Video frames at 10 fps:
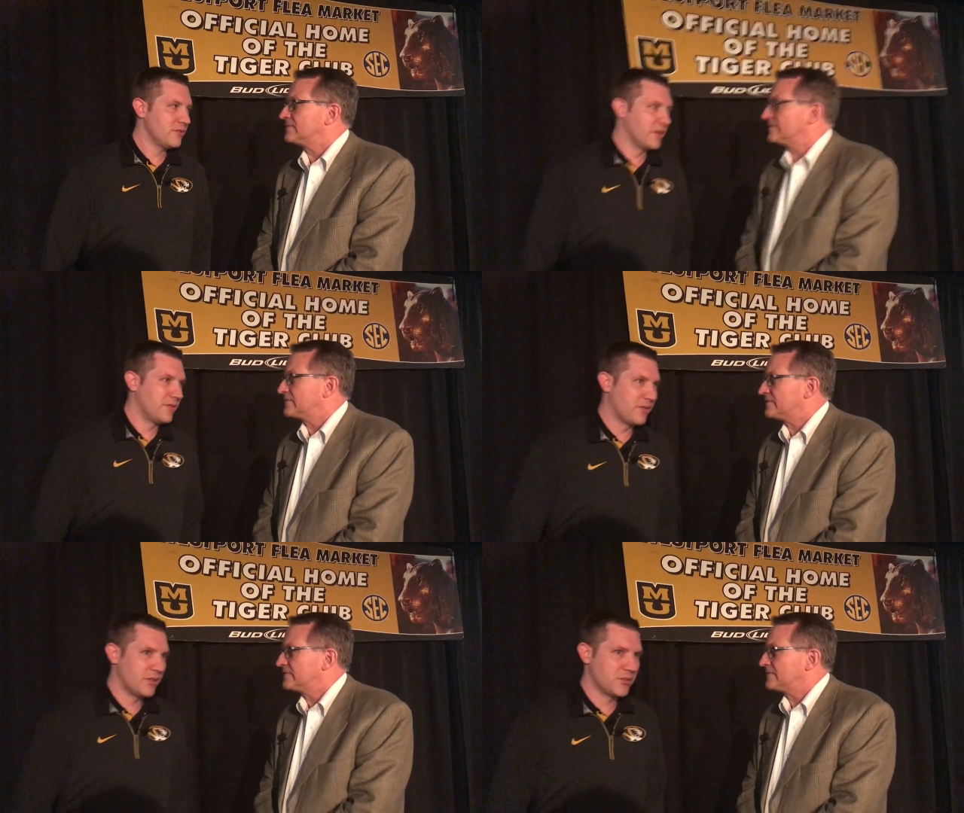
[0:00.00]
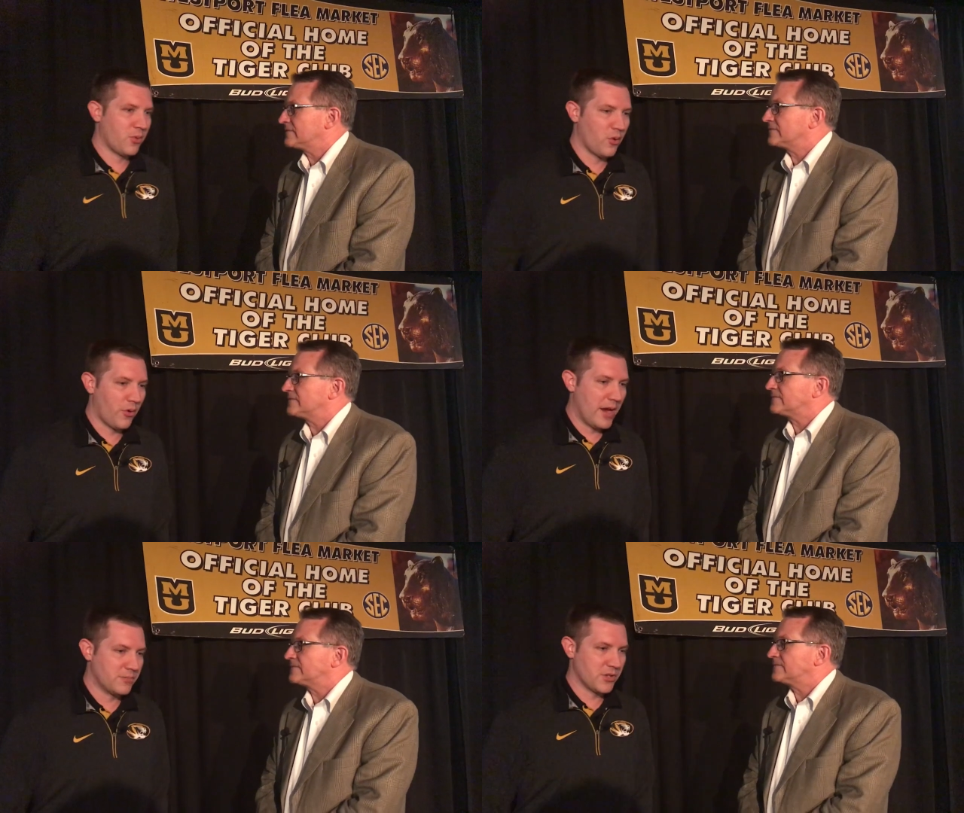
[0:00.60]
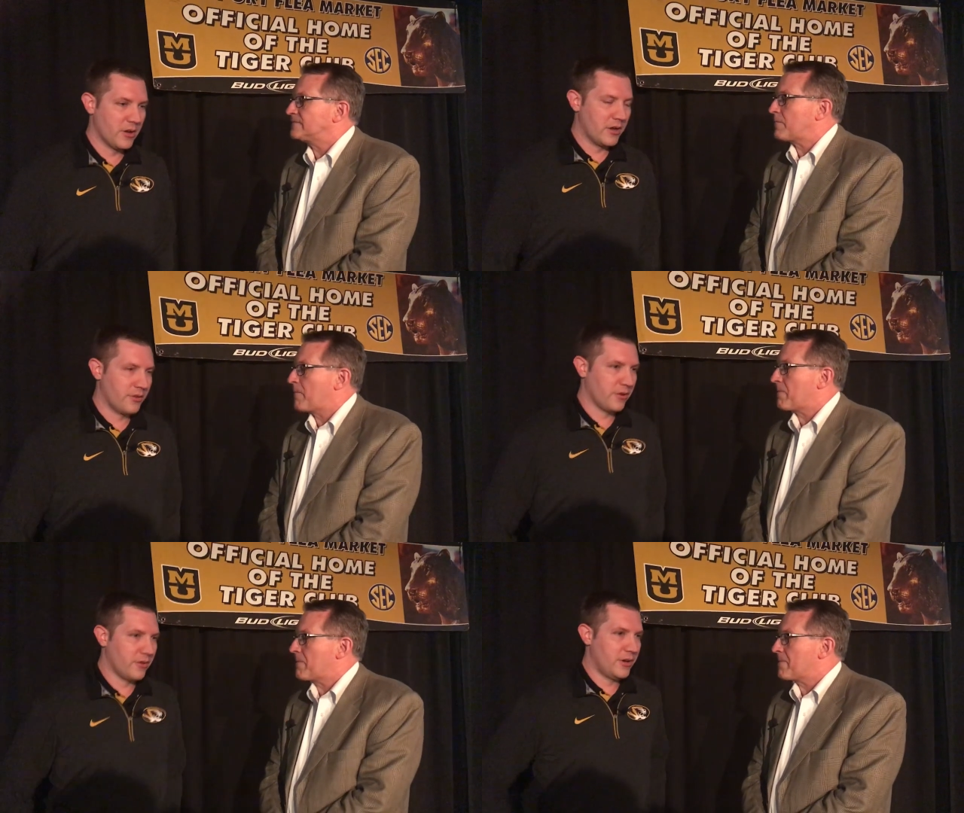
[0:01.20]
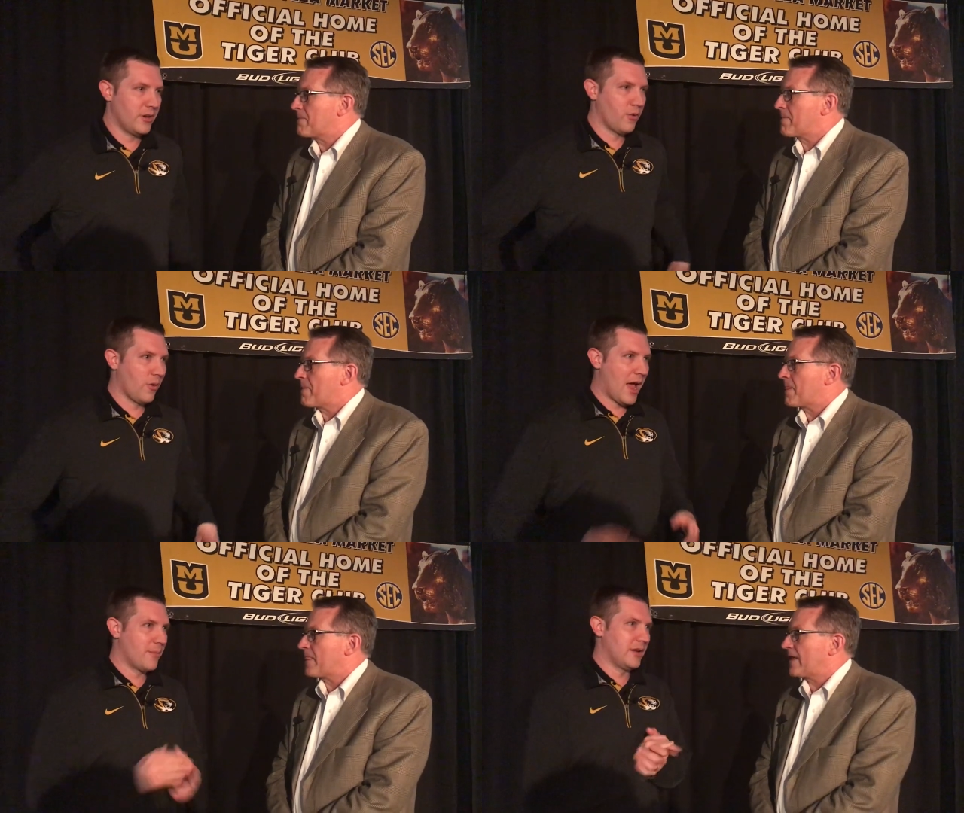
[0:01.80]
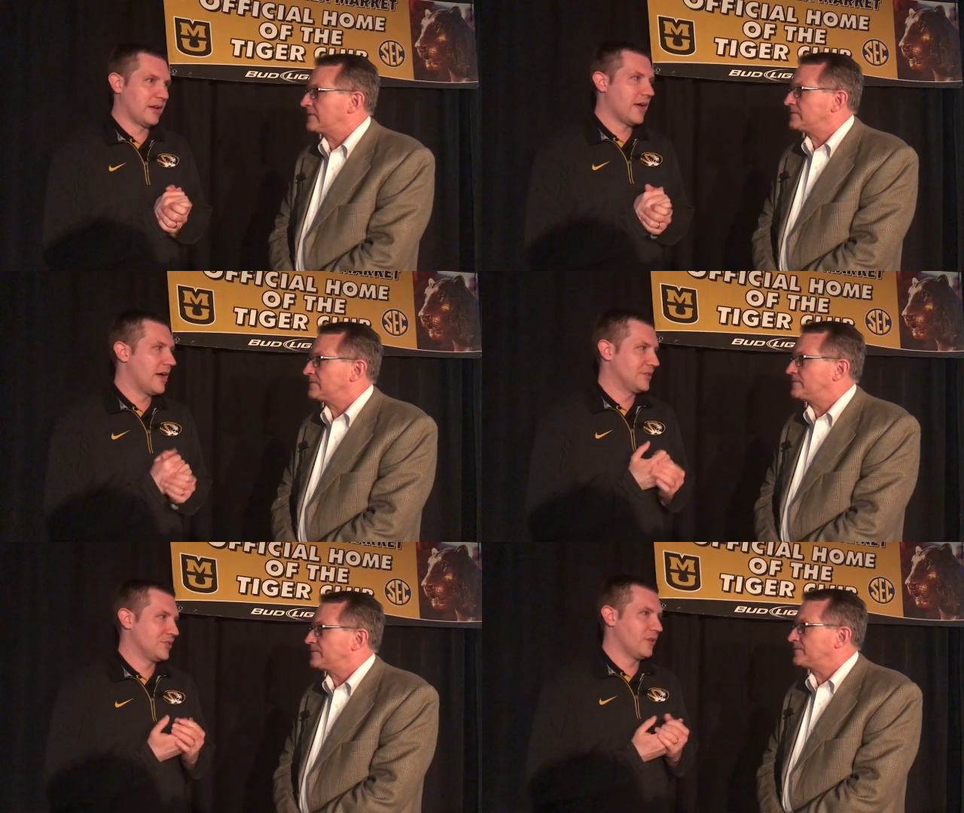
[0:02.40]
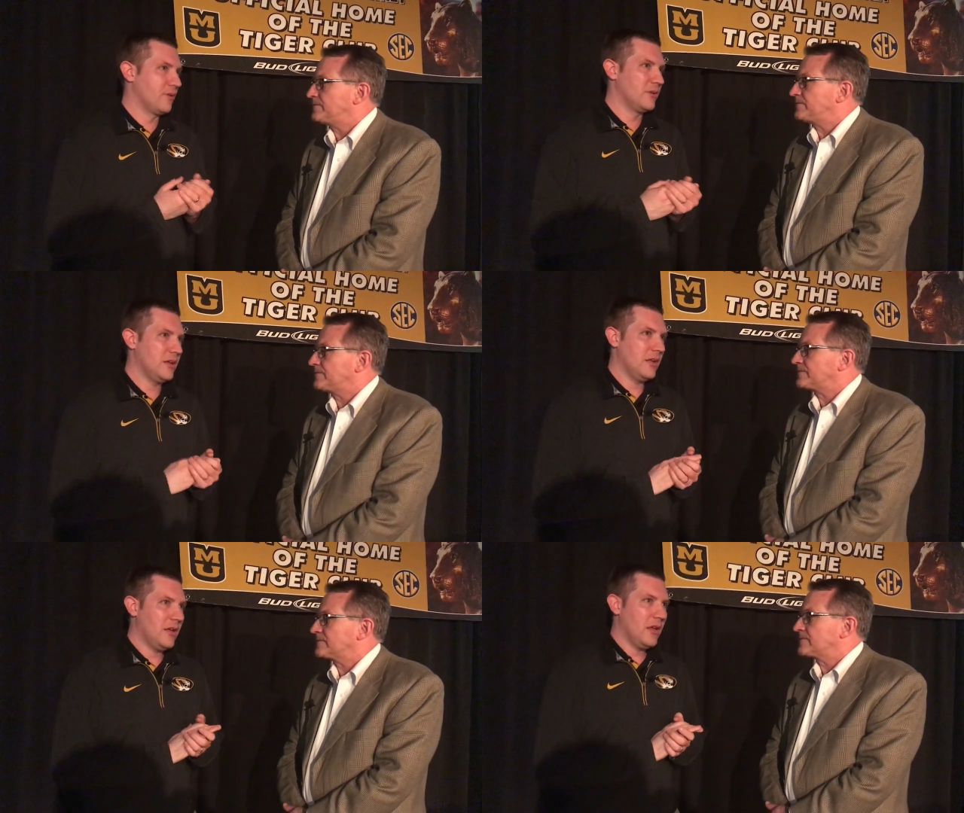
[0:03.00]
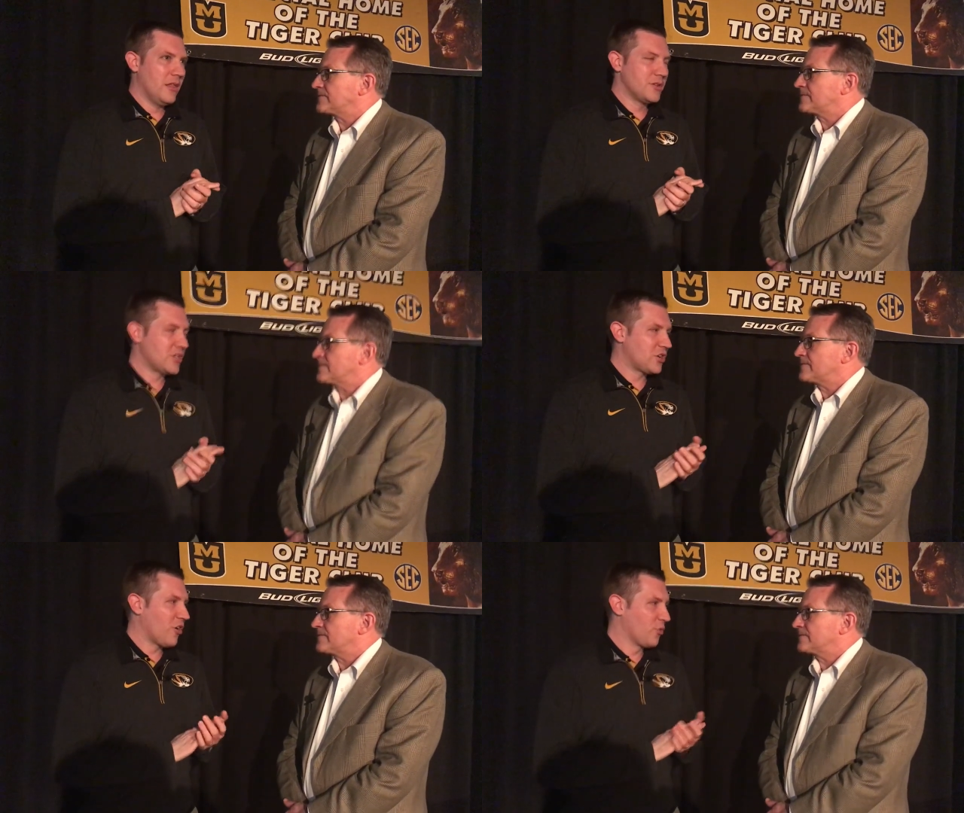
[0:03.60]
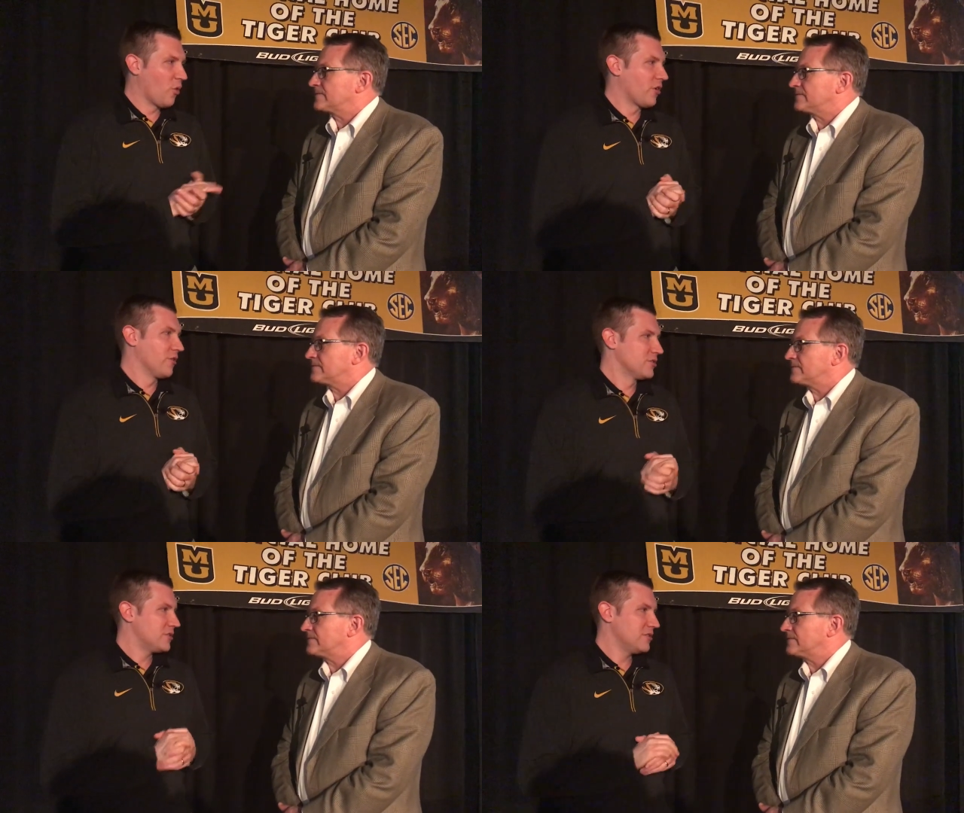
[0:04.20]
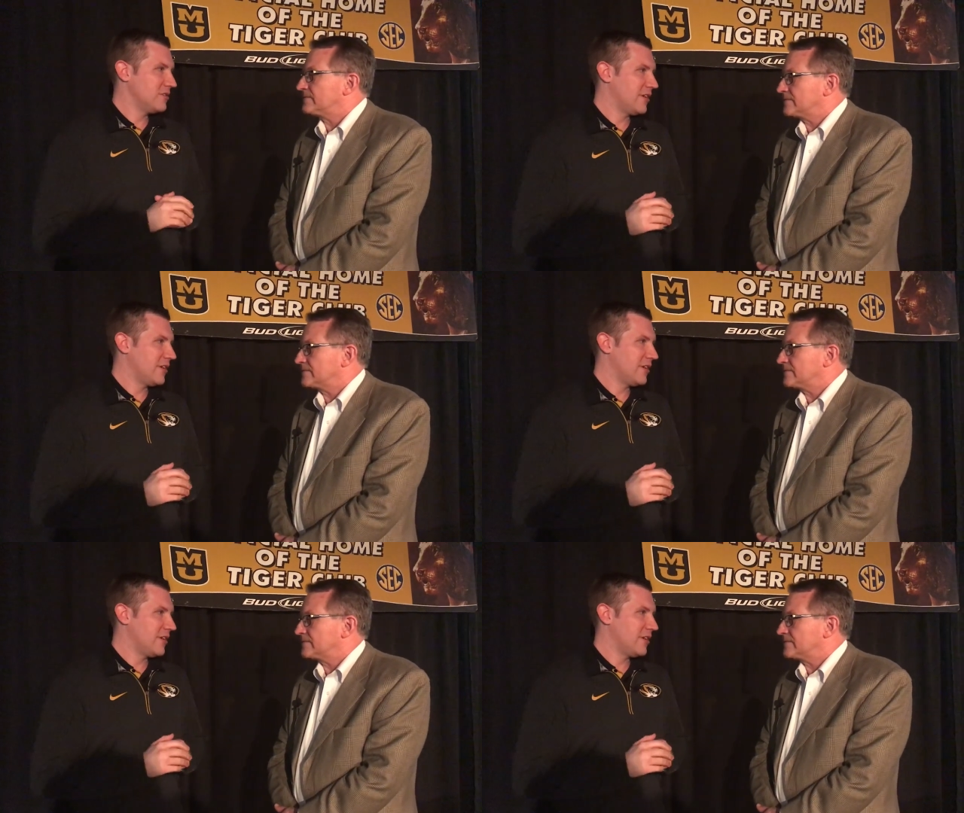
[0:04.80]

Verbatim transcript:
Speaker 1: that, that these programs are under. You know, Robin and Cuonzo they're such hard workers.